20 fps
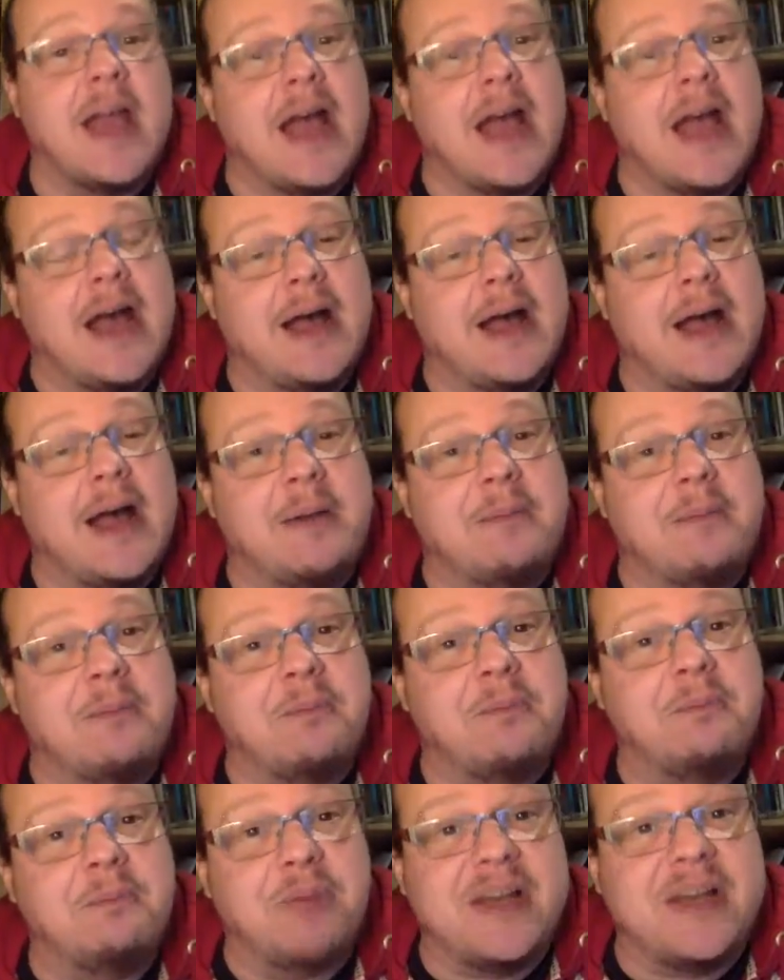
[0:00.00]

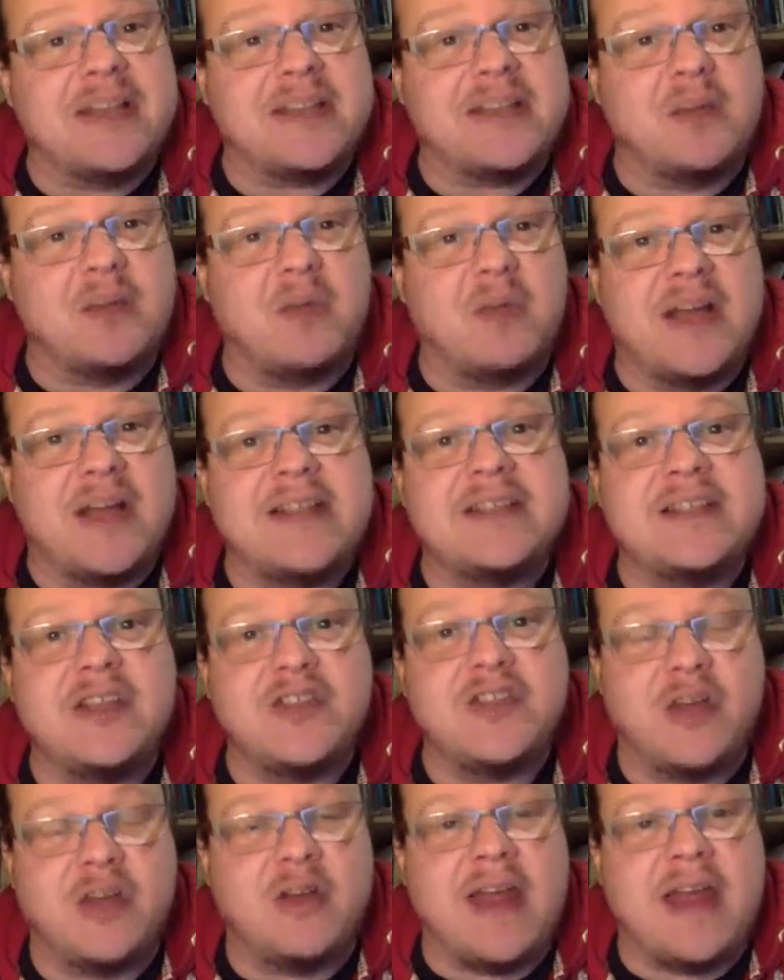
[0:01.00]
But in some ways you
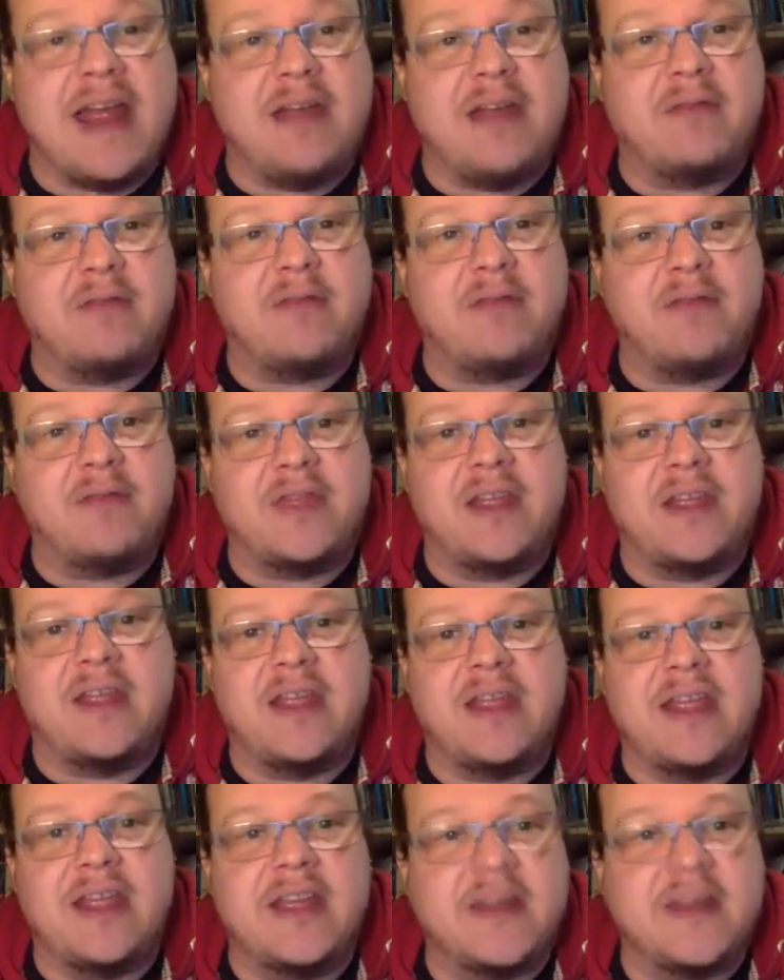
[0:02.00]
don't have
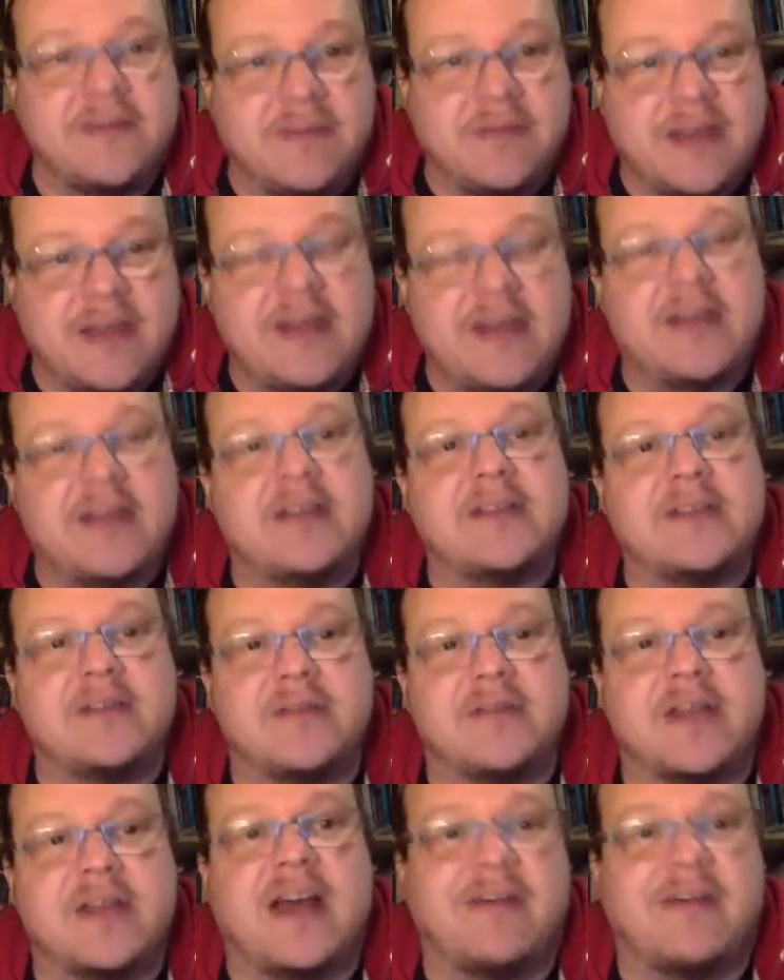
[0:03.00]
the inconvenience of
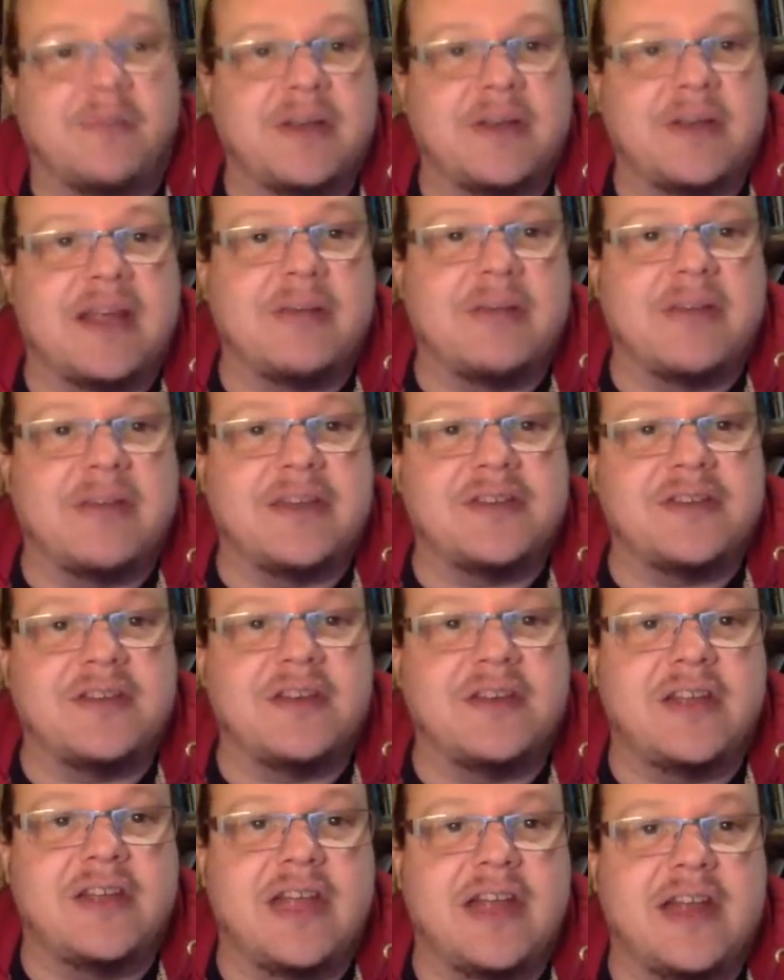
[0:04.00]
the government coming and
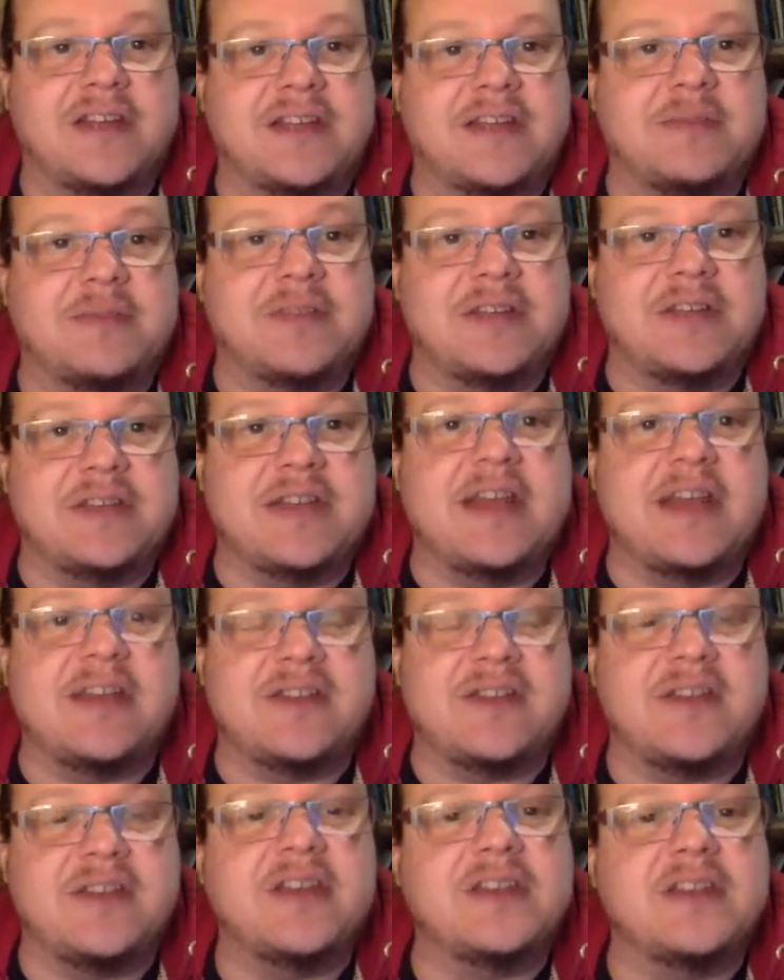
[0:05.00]
turning your house upside down and
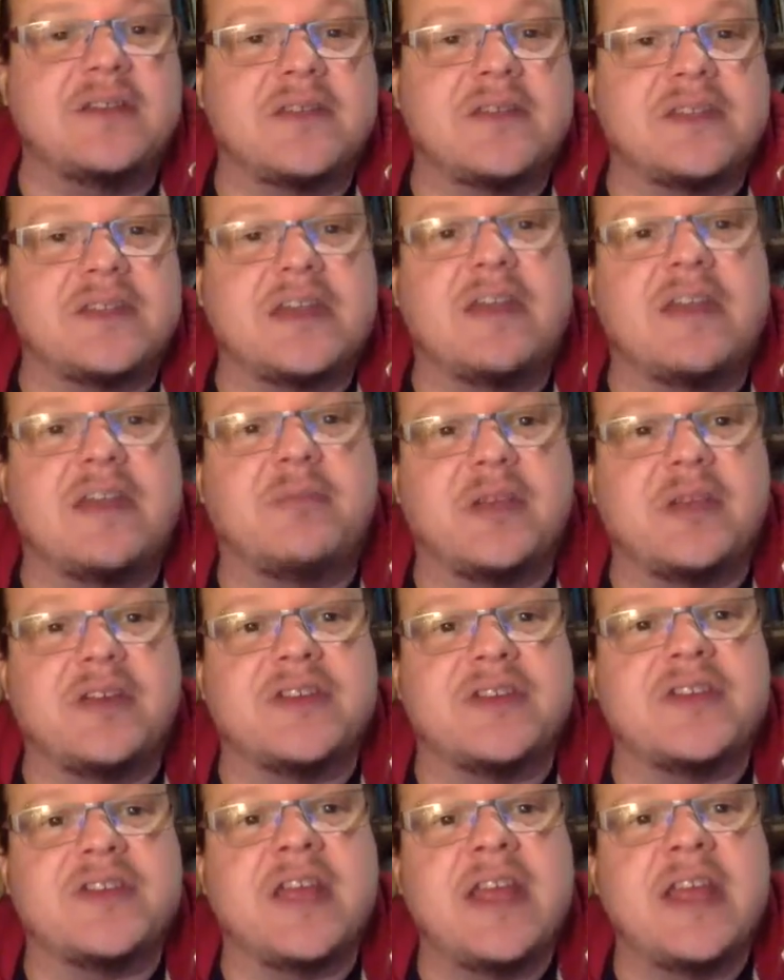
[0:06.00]
searching for stuff,
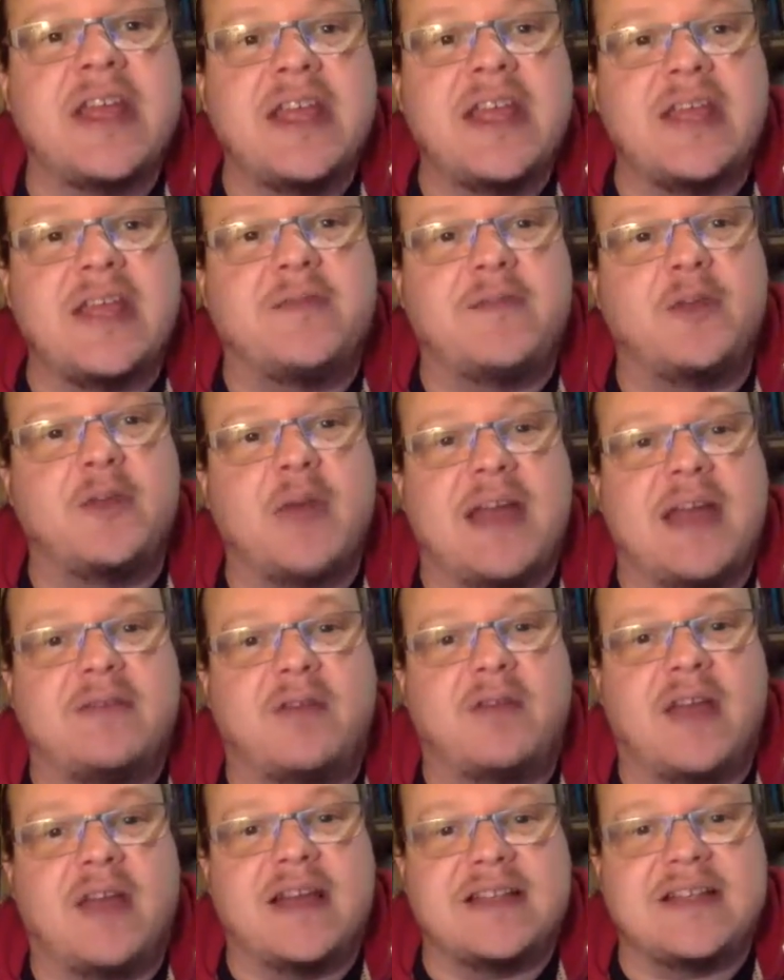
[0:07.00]
because if you have
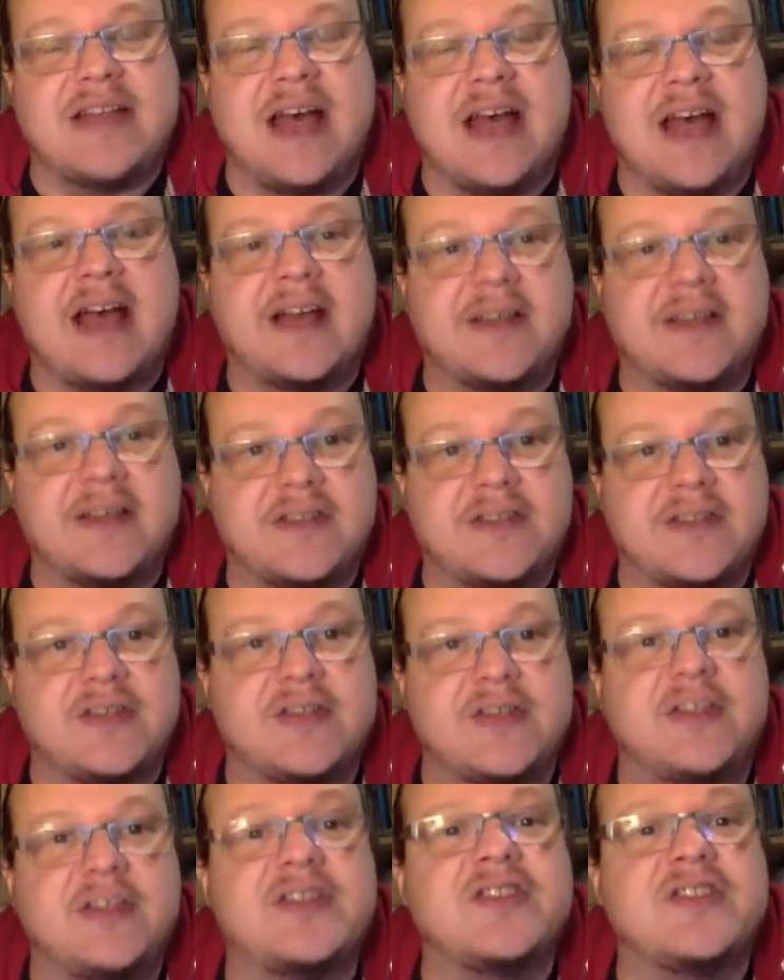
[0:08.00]
like a targeted
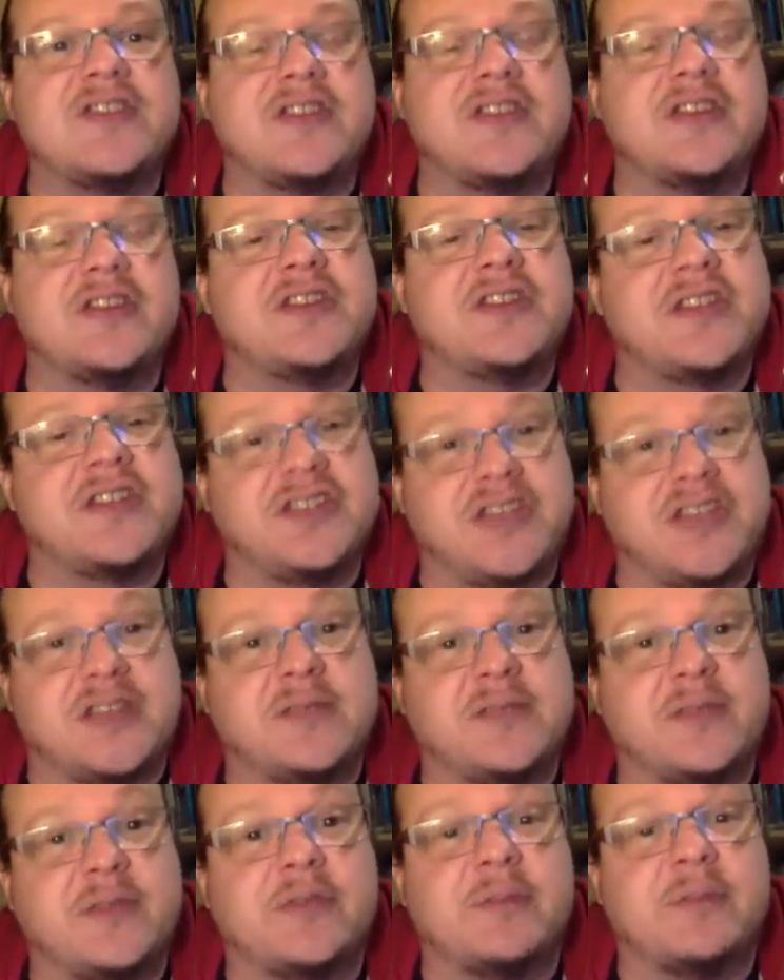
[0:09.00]
search that's searching
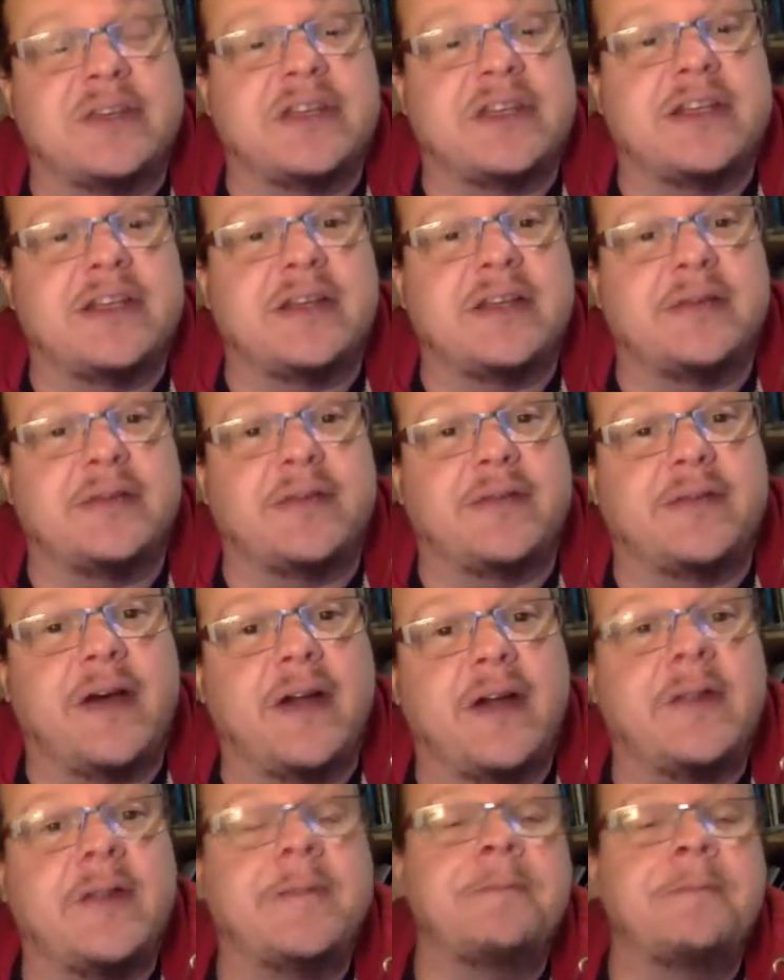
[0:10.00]
just for a particular
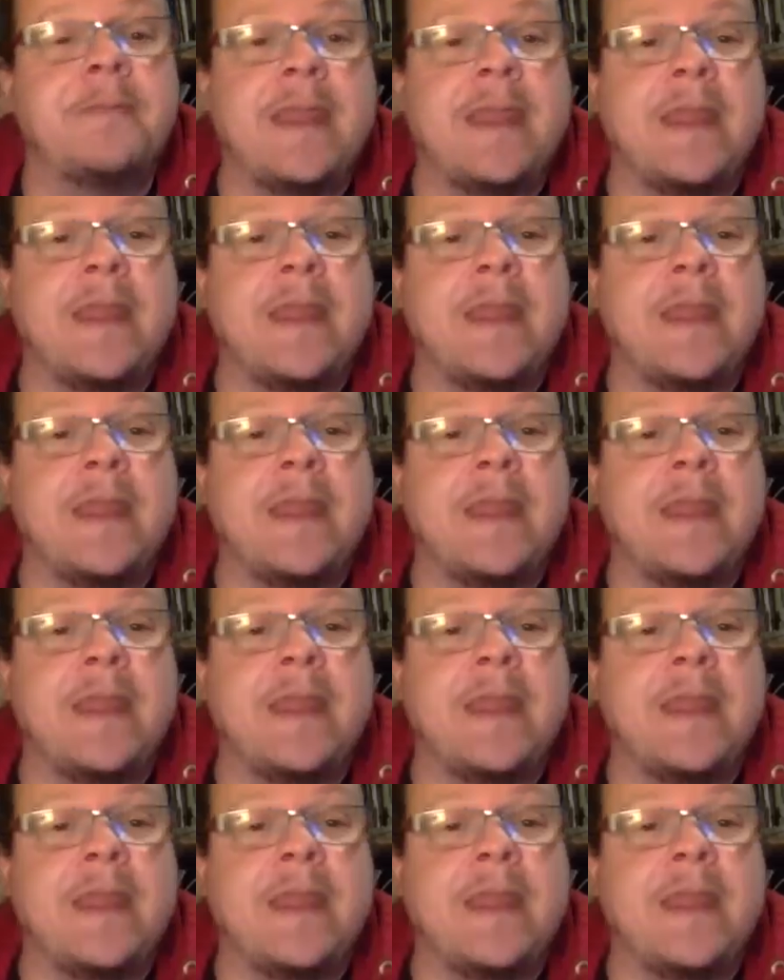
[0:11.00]
file,